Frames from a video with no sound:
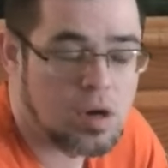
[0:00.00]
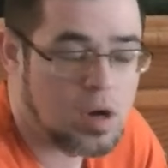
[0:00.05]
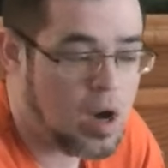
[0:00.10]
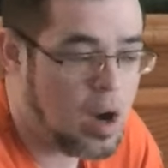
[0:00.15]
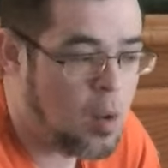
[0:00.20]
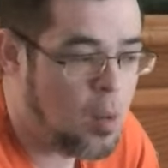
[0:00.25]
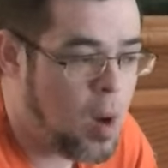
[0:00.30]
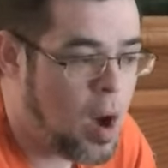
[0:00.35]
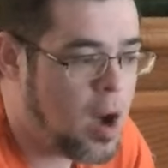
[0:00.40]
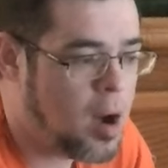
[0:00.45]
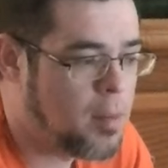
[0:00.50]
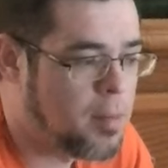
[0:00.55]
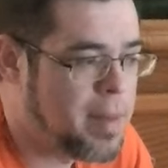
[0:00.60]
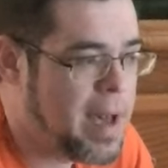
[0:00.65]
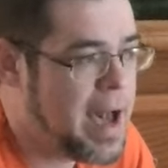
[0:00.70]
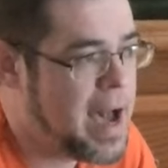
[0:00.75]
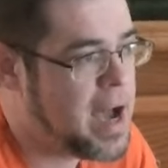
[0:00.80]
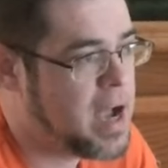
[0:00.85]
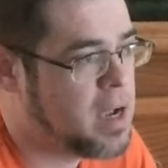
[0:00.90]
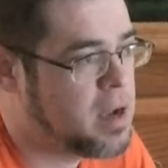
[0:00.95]
a while
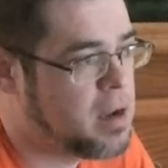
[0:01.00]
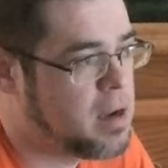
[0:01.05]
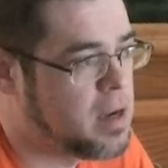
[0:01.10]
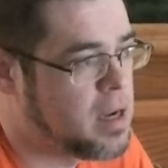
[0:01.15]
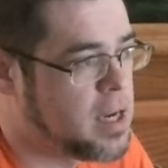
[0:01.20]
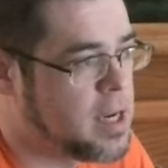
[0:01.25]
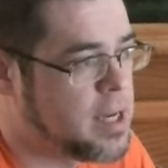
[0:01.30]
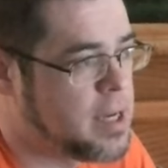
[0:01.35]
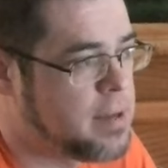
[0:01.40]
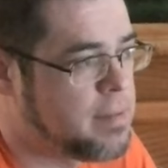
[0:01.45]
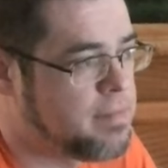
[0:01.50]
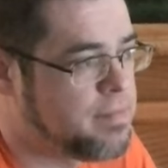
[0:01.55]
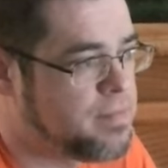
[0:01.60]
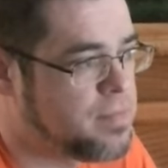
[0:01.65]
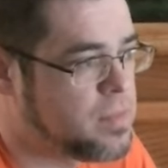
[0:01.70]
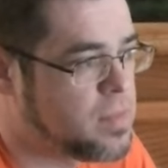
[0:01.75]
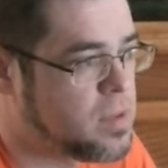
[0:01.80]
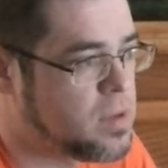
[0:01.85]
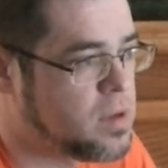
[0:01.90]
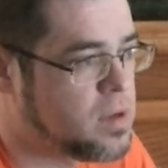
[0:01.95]
back, um,
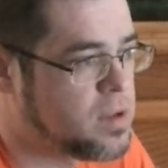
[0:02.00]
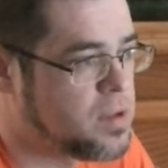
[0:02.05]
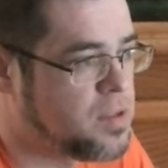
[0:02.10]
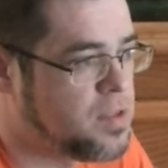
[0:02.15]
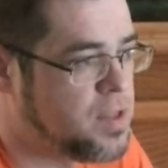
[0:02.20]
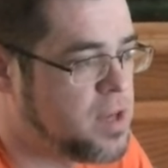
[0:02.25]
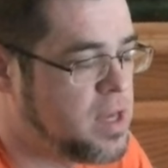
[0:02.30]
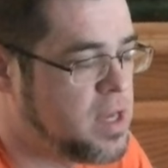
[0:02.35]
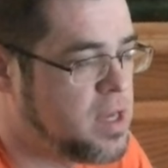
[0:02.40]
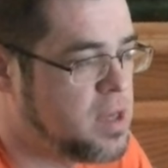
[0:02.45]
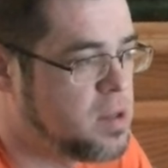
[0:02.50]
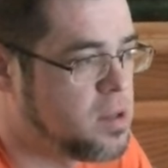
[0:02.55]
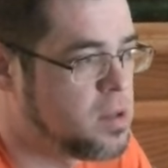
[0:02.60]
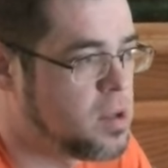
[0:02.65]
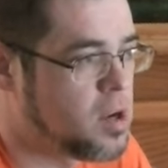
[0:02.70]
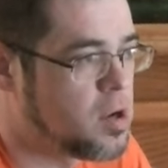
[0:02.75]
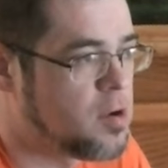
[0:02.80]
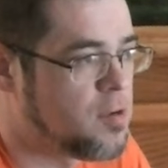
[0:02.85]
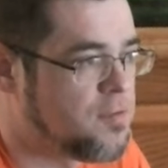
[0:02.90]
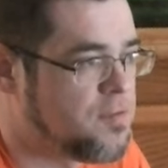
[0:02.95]
the
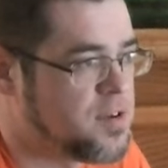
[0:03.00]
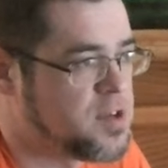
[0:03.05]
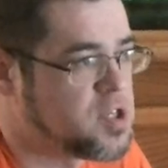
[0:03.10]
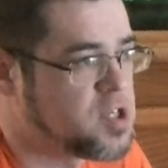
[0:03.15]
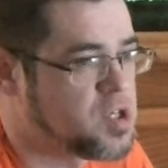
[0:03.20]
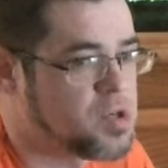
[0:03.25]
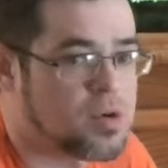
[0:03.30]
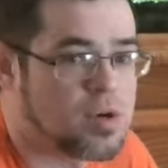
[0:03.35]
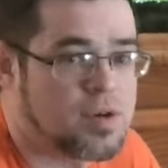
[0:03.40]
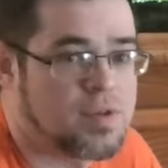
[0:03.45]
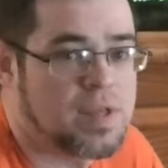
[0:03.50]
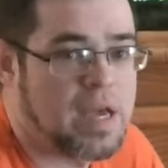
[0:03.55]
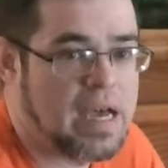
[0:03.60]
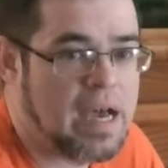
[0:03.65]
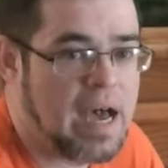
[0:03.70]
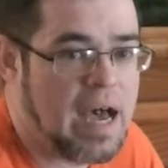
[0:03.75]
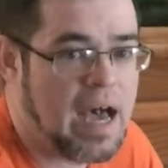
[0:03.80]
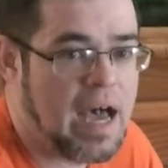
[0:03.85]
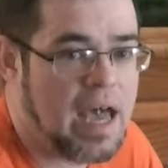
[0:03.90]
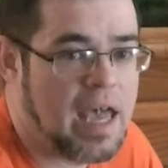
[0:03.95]
local fish store
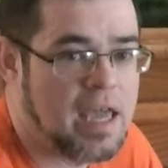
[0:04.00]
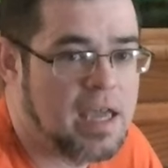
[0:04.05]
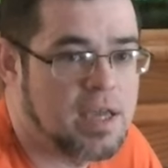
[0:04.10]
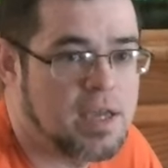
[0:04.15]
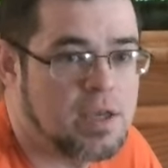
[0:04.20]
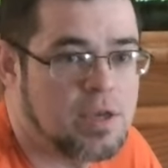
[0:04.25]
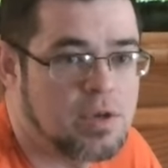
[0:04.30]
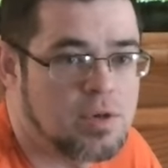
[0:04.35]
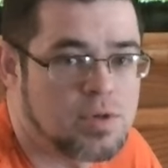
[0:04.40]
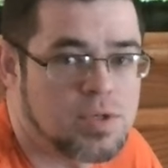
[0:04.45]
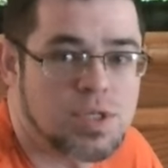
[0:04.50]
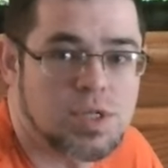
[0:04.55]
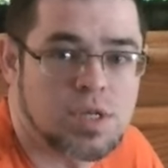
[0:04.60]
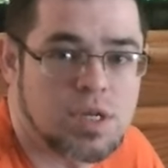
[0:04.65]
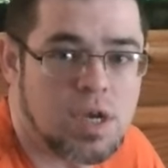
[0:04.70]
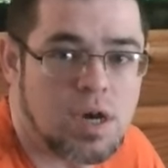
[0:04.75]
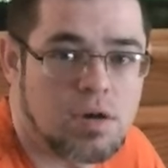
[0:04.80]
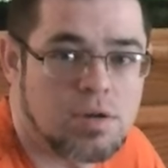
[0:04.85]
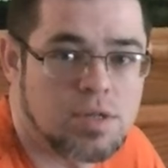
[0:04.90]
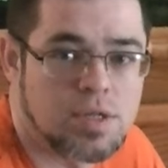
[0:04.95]
that I used to
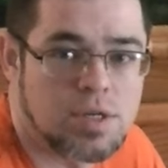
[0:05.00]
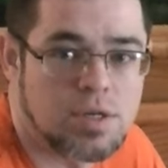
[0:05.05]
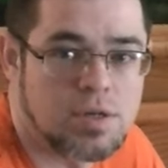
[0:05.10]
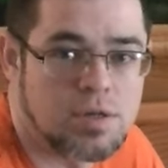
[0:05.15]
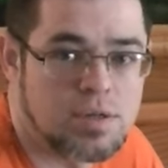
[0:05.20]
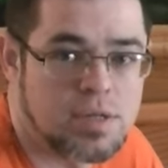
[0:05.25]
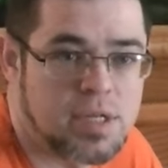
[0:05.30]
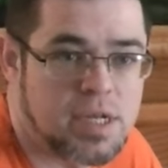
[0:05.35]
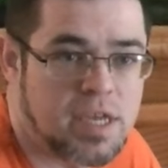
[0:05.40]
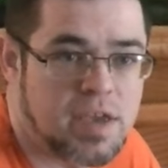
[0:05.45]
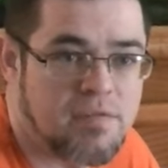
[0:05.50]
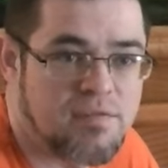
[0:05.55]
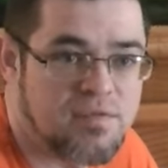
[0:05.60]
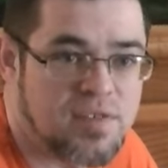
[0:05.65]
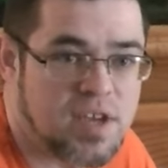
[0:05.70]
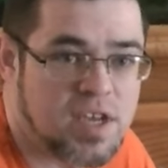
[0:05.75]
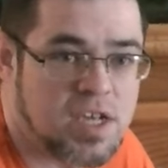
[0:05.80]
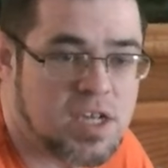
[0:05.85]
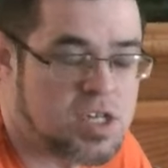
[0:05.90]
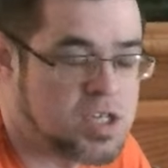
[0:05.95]
go to to get
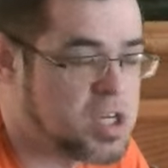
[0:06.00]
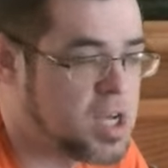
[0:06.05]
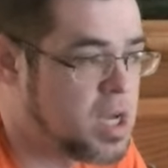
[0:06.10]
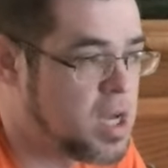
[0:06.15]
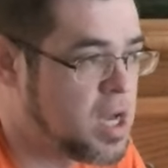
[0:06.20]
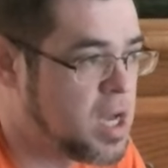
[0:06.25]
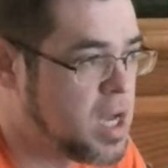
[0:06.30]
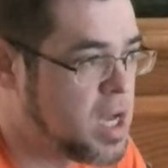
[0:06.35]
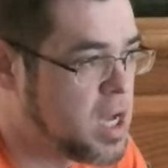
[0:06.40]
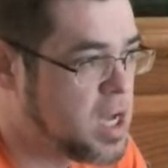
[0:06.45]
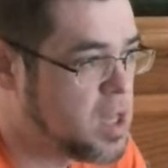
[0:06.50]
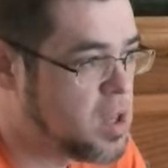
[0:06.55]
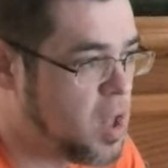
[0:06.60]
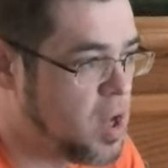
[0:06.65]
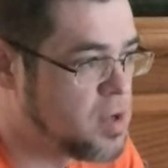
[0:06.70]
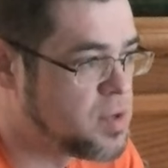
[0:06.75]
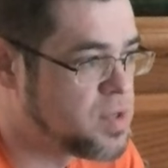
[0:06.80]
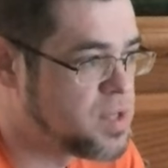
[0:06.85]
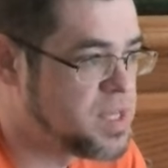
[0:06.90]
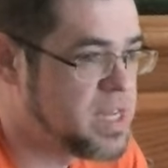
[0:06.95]
fish
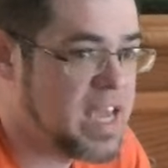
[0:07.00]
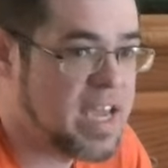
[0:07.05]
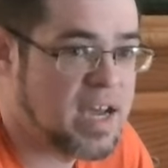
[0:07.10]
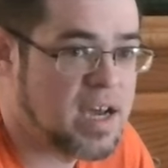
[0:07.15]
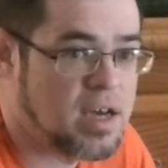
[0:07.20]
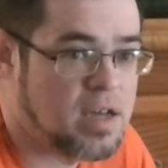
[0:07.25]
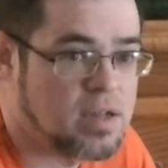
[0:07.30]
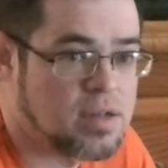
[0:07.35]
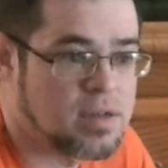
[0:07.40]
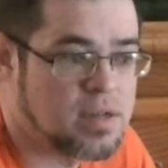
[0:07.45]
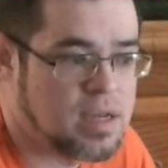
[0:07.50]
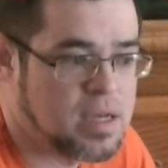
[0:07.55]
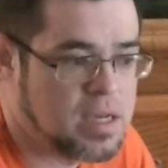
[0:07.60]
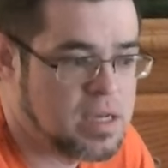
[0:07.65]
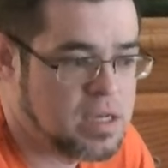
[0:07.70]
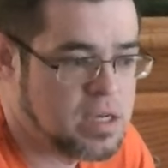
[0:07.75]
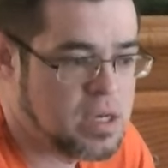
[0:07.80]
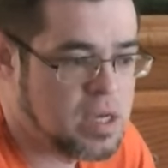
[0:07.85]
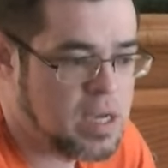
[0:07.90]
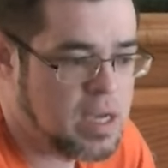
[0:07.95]
closed down,
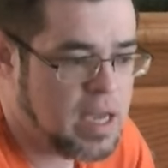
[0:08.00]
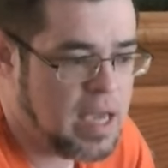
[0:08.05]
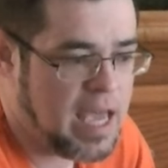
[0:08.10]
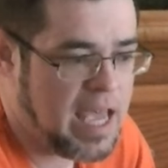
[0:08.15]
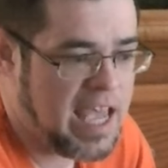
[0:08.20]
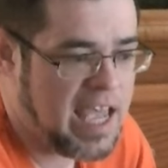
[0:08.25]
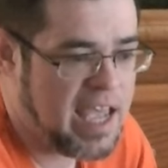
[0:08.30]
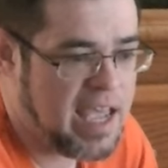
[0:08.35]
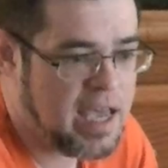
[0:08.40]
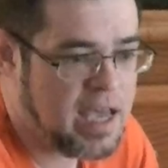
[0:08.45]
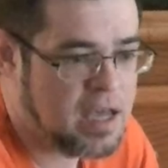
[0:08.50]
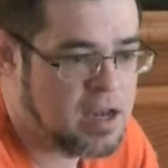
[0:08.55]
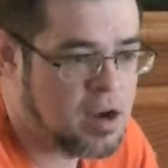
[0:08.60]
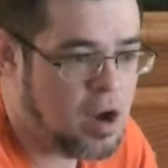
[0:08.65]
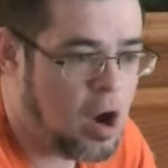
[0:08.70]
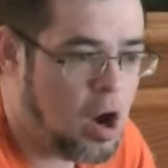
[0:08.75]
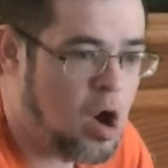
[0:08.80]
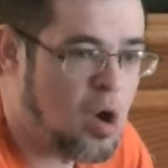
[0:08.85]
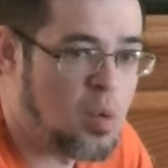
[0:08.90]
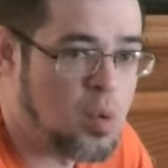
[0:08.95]
and
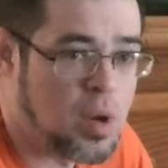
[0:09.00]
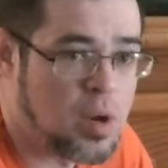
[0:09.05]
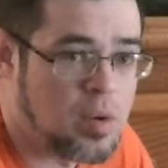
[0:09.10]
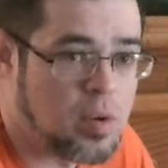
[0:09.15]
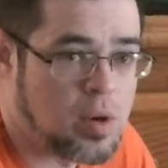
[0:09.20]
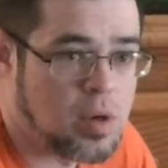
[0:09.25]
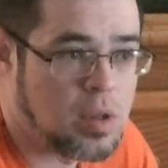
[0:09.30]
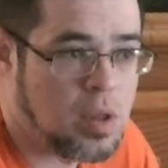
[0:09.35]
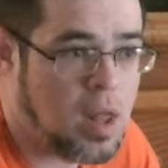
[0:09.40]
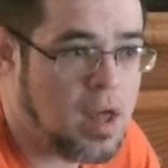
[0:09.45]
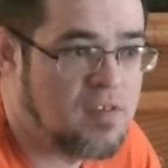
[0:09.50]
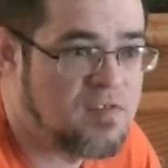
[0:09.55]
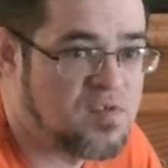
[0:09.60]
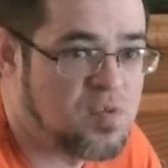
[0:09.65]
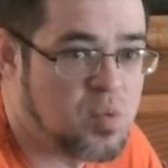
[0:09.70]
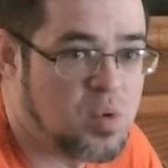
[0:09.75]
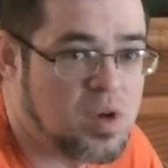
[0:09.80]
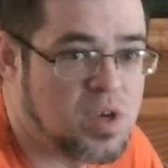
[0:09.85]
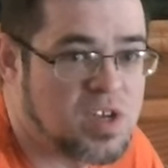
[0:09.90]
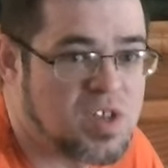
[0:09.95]
all we were
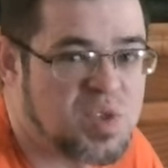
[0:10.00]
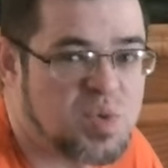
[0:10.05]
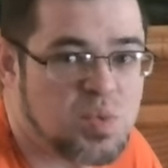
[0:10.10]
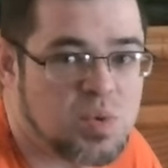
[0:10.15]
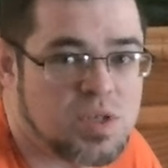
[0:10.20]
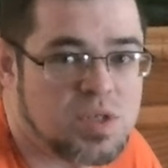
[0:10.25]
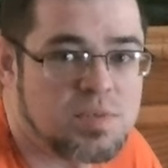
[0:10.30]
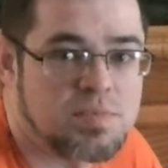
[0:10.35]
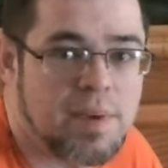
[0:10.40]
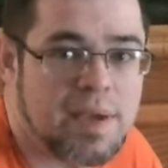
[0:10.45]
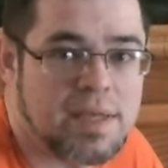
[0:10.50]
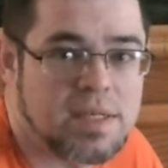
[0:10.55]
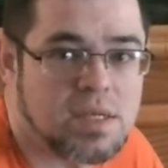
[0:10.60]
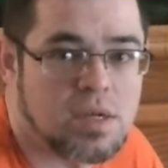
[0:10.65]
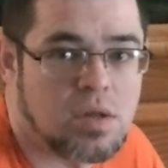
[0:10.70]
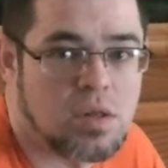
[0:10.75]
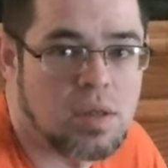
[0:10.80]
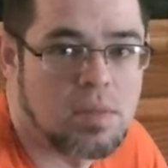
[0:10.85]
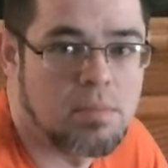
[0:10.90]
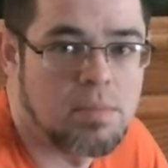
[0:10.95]
left with was
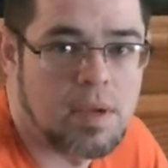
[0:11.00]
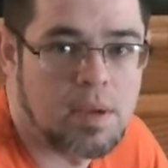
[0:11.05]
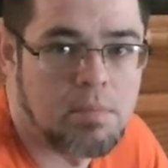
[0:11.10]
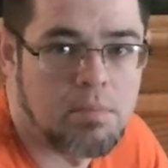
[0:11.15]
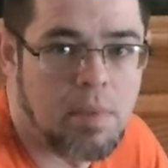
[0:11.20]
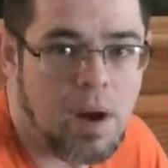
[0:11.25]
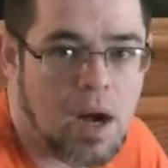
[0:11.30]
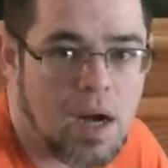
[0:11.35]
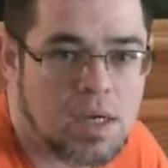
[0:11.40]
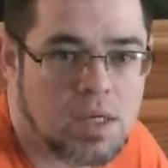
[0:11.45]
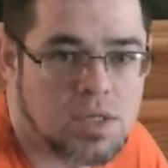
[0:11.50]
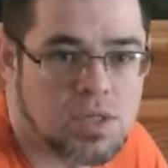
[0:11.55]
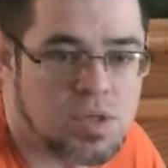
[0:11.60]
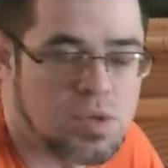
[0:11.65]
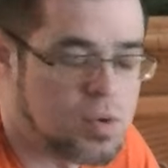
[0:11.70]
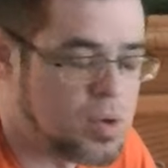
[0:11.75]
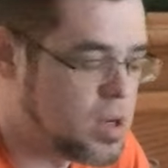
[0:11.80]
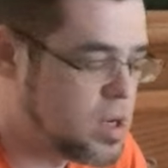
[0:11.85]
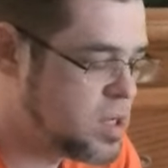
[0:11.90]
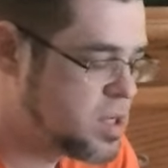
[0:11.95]
basically big box
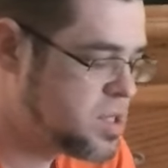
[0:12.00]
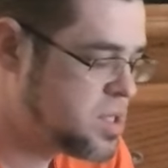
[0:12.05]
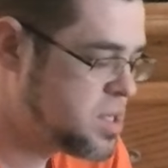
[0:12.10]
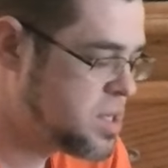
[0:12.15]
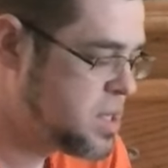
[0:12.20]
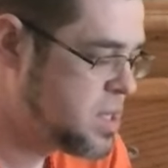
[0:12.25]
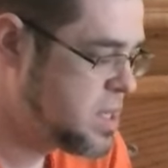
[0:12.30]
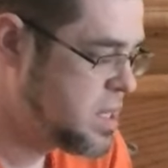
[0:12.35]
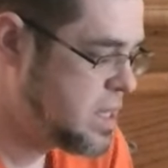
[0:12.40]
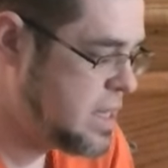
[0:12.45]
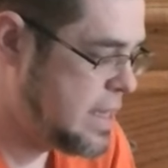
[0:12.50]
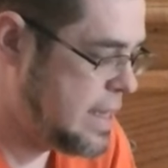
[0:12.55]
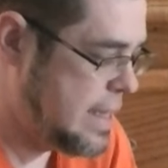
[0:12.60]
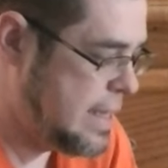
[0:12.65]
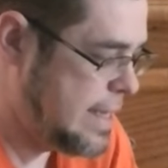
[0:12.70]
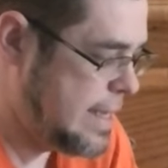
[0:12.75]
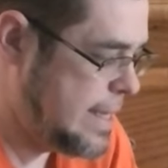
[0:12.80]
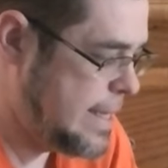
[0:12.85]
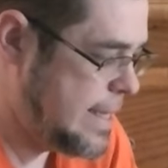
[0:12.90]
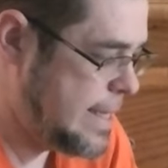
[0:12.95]
stores.
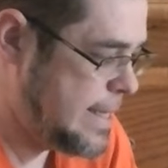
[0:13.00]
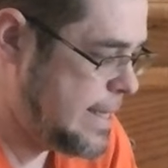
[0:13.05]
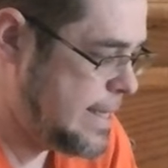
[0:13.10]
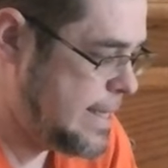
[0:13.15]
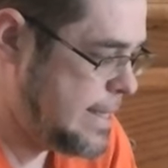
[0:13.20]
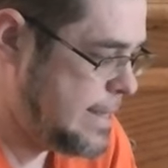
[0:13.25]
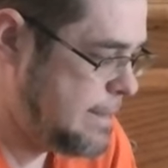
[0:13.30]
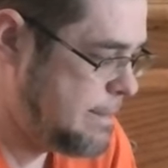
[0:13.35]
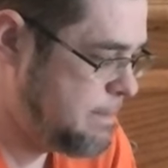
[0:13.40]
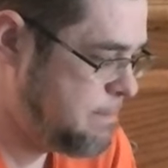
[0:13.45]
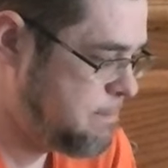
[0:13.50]
Uh,